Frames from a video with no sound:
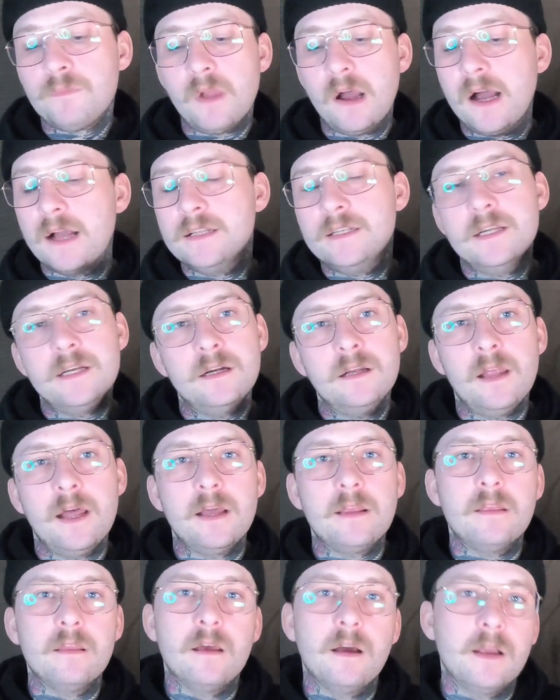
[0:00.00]
I did it
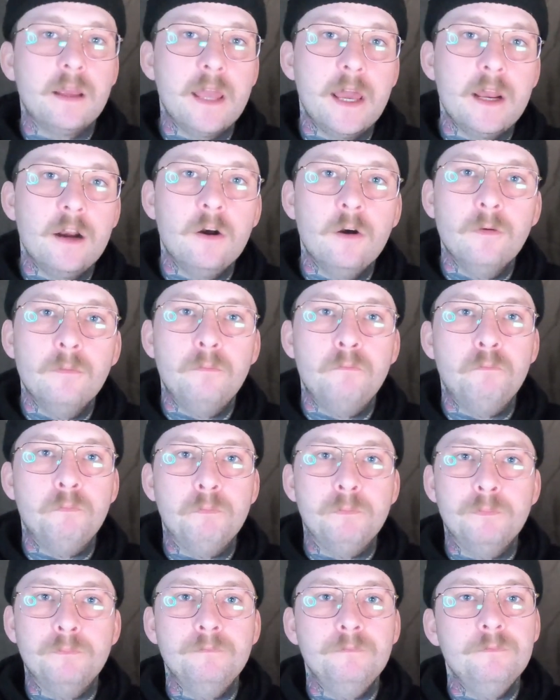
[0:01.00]
like a ghetto
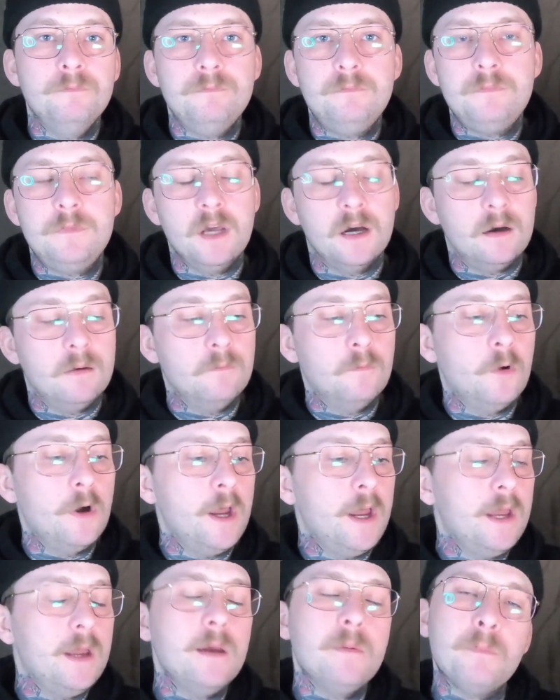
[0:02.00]
dumb
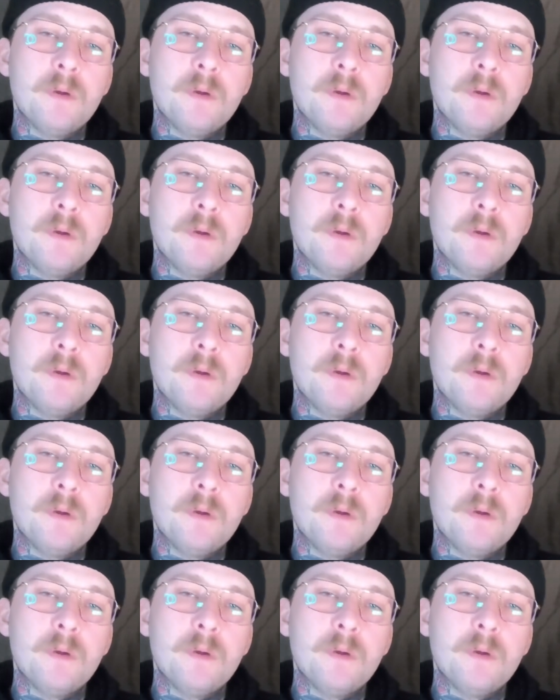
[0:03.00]
way.